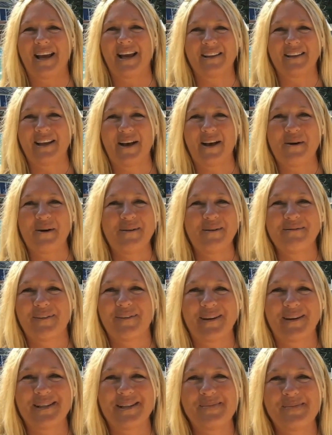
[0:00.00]
hello.
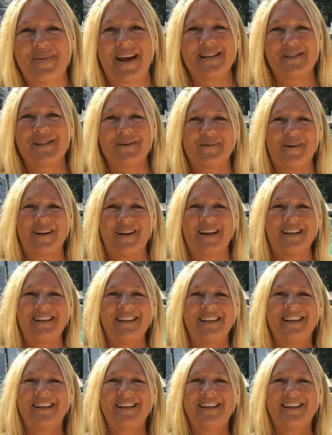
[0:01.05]
Very special one.